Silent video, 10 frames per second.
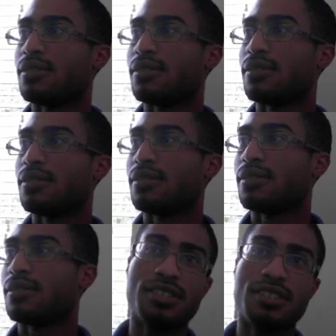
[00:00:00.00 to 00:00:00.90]
Alright, so
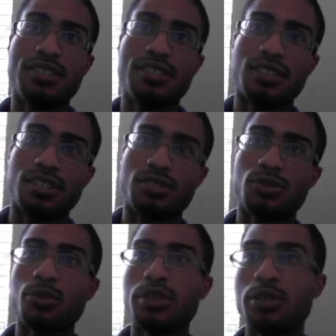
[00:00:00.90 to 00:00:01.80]
this is
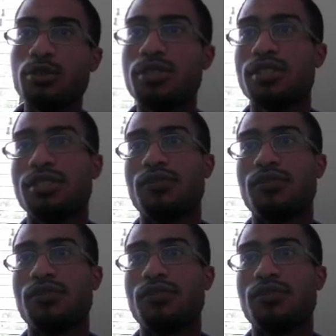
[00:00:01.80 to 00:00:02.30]
StoryLucent